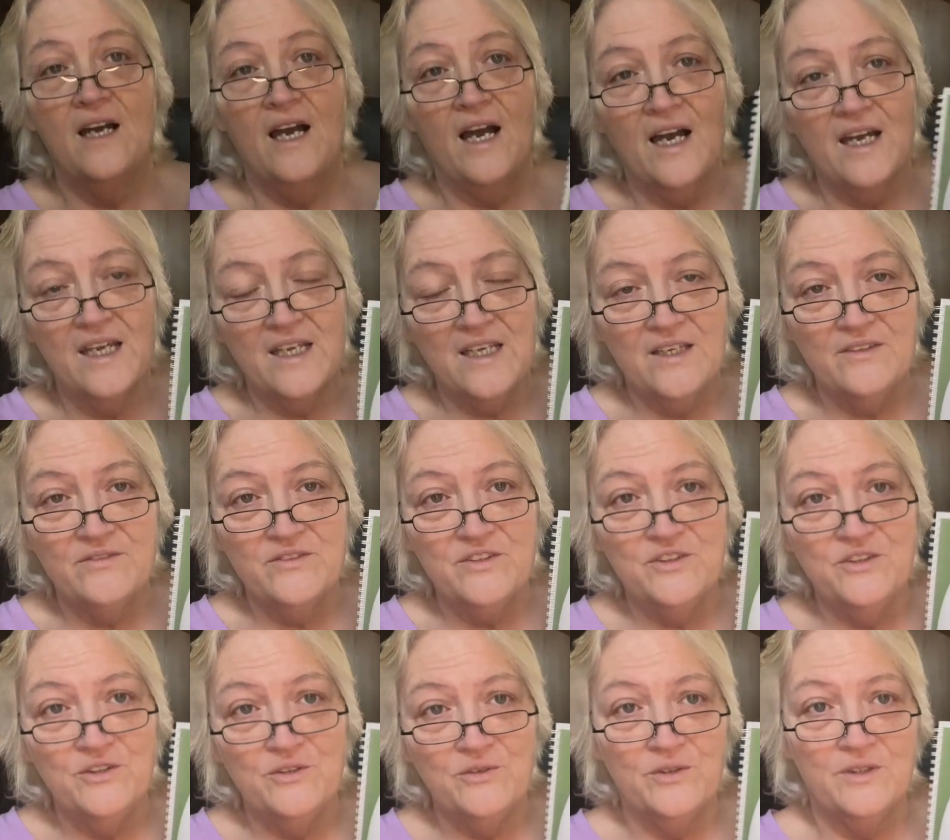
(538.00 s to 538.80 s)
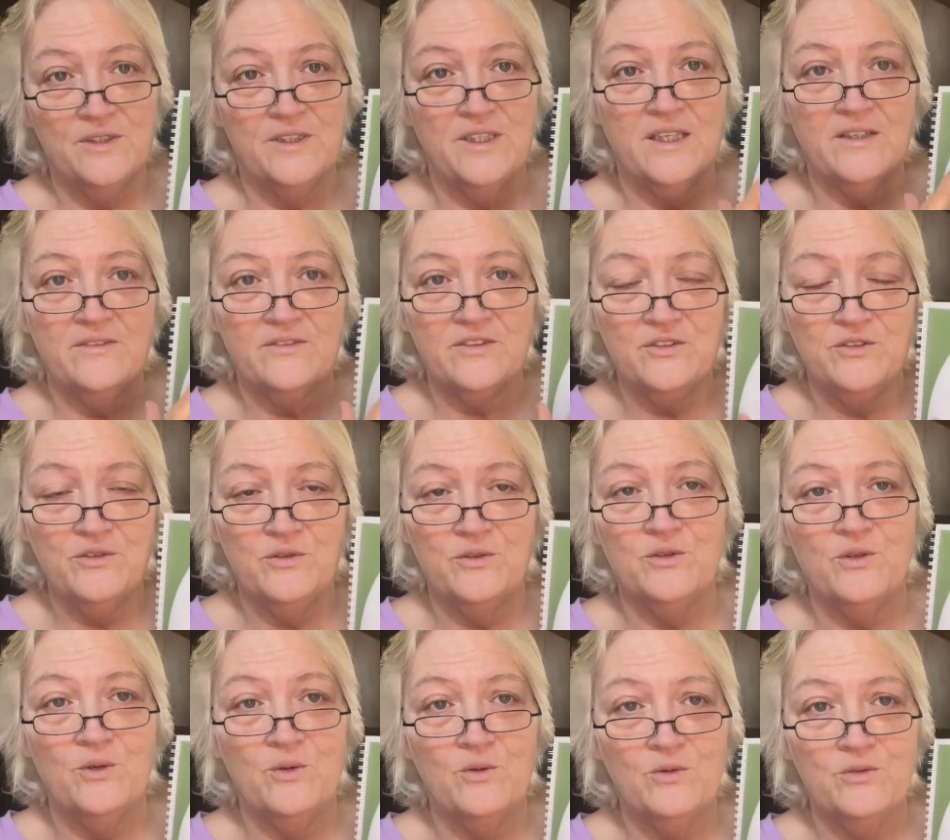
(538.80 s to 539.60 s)
I have to do it, and I have to do
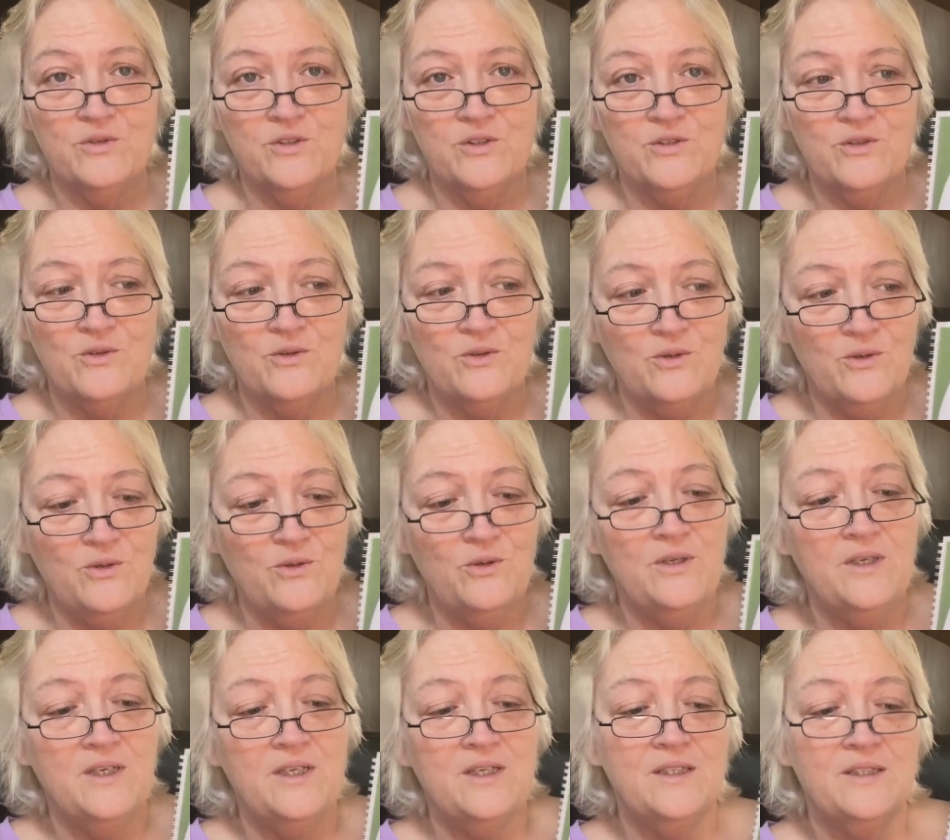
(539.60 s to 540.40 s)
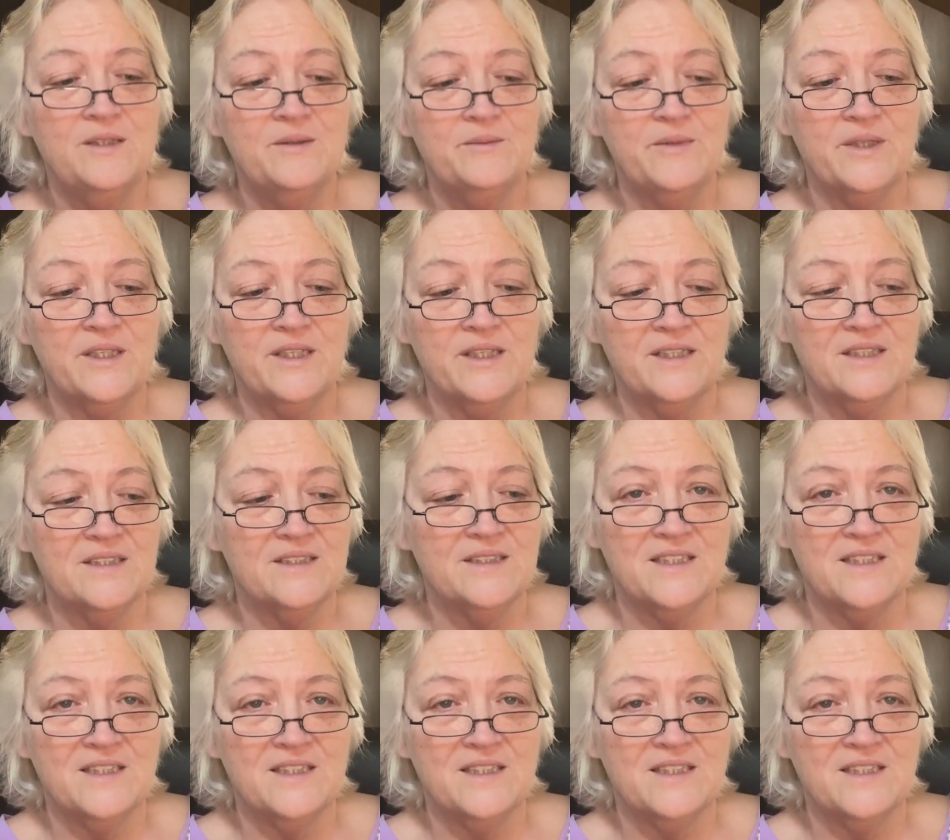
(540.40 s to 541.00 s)
it old school because